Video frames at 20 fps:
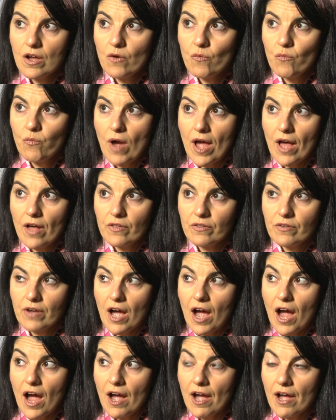Well,
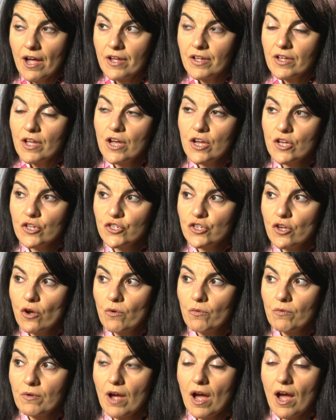I
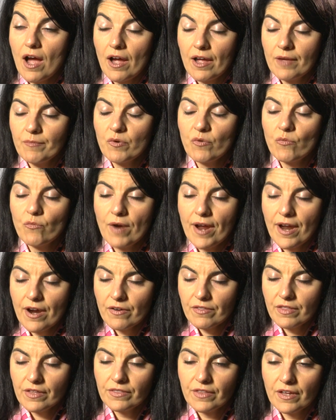so I'm
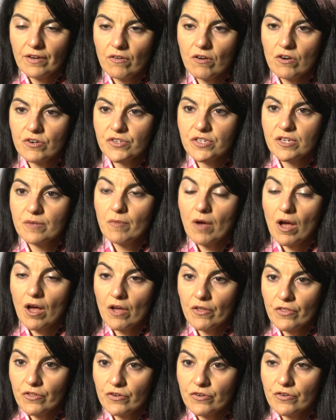aware that there are some
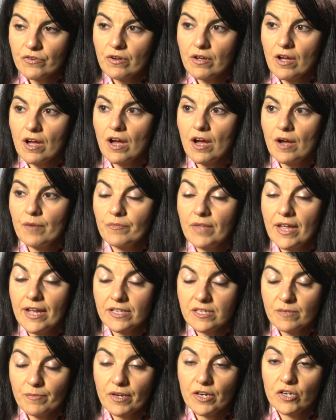other um,
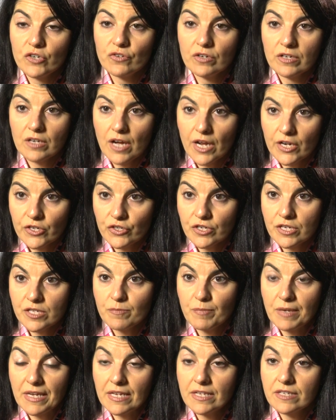antibody drug
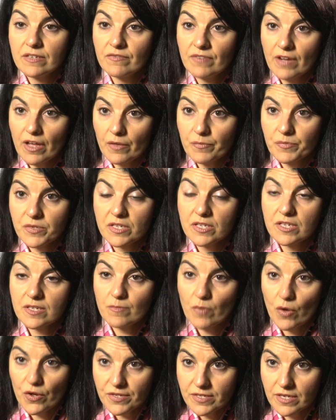conjugates being developed in
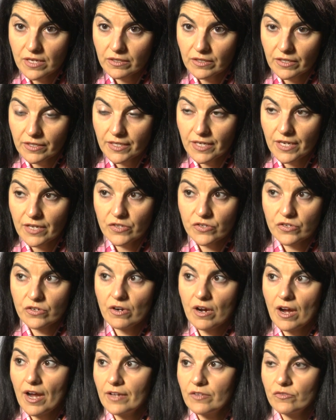small cell lung
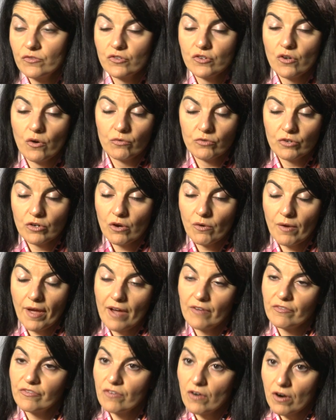cancer. I don't know
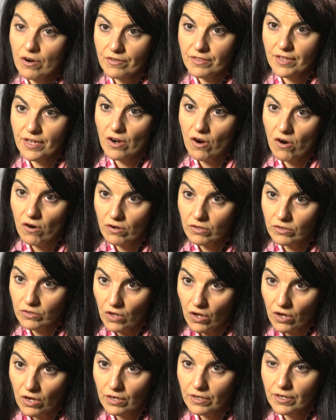how far they are
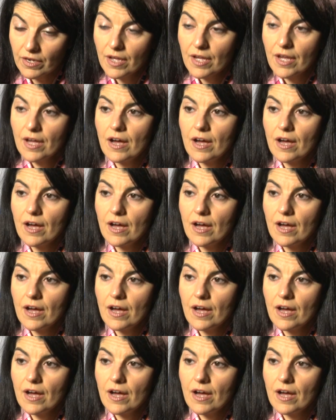along.